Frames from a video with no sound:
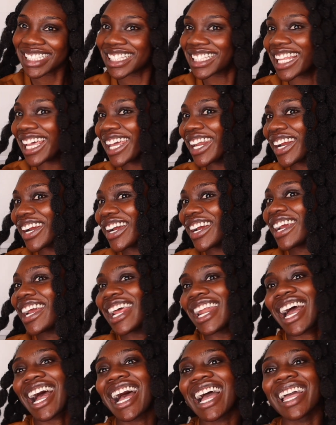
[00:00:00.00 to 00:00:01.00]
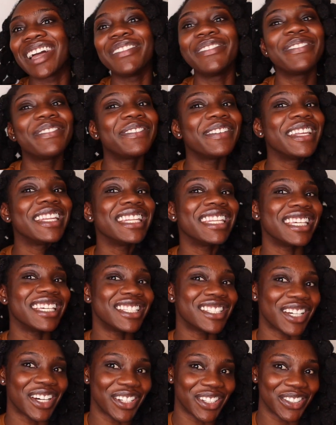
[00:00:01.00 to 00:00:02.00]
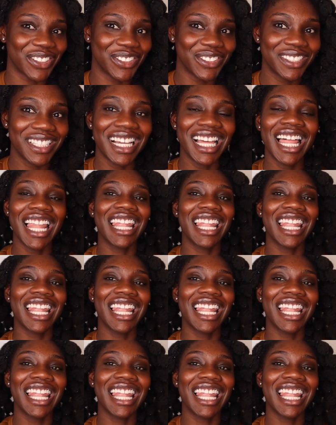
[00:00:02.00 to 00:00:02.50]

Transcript: later and I am finito.